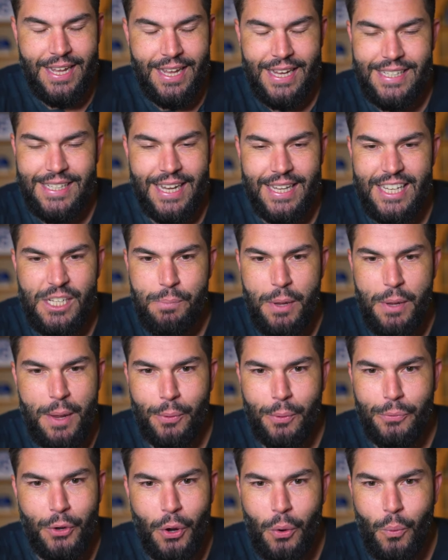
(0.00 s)
he said, These people
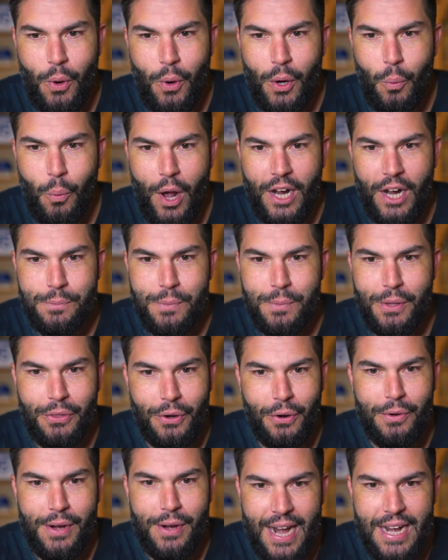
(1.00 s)
don't want to watch me throw
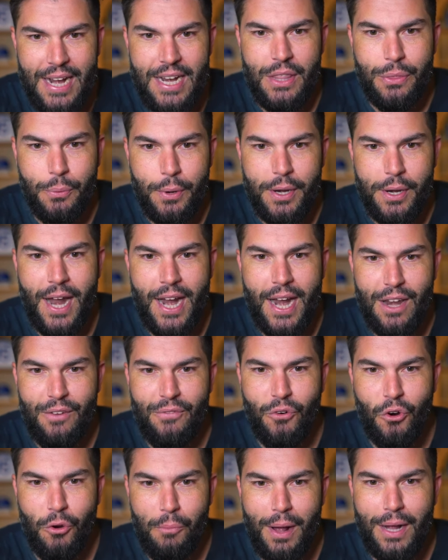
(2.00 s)
93,
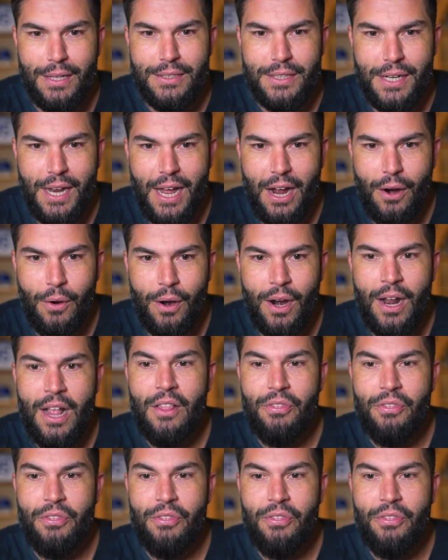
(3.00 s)
94 miles an hour.